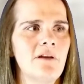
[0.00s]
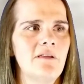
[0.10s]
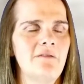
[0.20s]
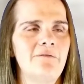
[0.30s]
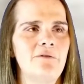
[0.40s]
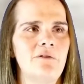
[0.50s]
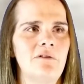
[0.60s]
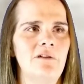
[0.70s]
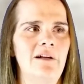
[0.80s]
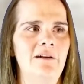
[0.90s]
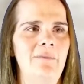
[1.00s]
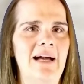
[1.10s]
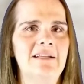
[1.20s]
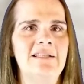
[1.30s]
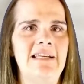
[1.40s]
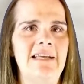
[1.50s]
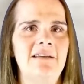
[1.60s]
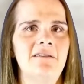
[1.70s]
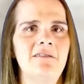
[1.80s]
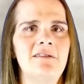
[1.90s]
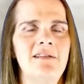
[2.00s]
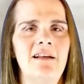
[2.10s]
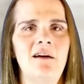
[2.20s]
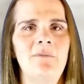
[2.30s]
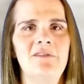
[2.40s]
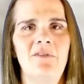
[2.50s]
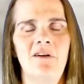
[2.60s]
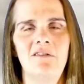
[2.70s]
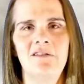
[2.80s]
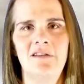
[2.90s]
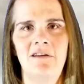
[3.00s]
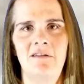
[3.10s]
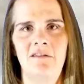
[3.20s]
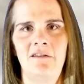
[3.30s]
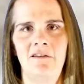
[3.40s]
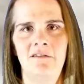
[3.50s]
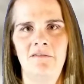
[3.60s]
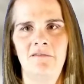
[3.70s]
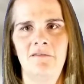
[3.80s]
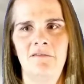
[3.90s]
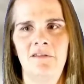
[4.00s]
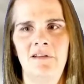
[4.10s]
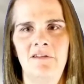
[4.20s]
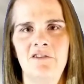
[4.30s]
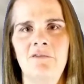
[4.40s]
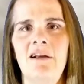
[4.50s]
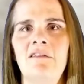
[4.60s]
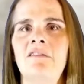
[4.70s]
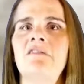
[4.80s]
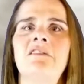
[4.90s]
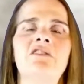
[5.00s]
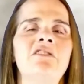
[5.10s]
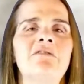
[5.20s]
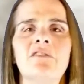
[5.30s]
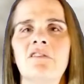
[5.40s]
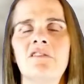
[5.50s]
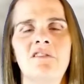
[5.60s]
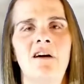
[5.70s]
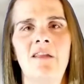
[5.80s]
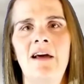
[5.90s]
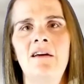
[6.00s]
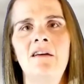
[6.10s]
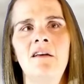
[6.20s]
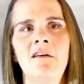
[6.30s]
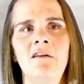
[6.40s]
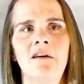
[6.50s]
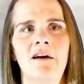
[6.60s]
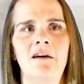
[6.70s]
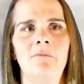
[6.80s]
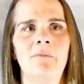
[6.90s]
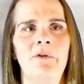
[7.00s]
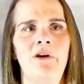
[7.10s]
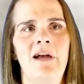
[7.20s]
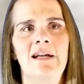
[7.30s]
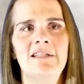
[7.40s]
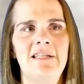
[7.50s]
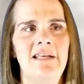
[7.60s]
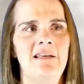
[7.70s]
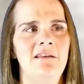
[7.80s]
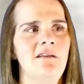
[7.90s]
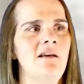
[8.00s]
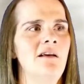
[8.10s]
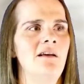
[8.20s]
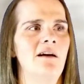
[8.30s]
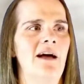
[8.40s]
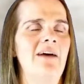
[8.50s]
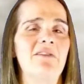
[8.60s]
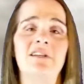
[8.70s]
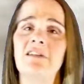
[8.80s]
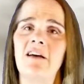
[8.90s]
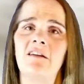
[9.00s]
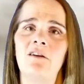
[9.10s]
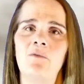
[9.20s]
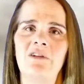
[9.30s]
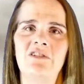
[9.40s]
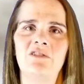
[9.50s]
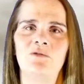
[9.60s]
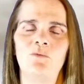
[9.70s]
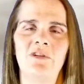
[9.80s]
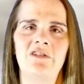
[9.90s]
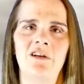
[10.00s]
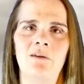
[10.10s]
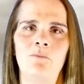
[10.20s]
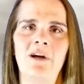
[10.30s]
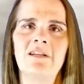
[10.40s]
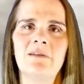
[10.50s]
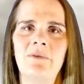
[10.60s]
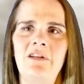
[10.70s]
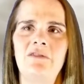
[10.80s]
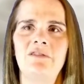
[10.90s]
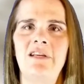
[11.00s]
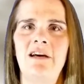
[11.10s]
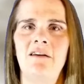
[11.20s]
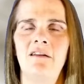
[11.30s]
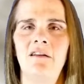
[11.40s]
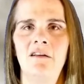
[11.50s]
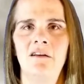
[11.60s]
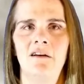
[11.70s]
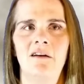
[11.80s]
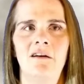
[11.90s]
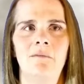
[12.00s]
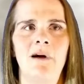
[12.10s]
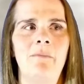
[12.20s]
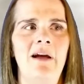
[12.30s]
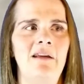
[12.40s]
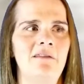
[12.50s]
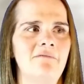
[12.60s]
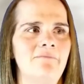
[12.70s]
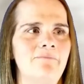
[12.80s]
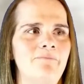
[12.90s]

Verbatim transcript: the full um, XT setup as far as the, the, the derailleurs and shifters and all that. Um, I'm going to go XT. I haven't decided on which, which uh, brakes I'm going to use yet. Um, I might,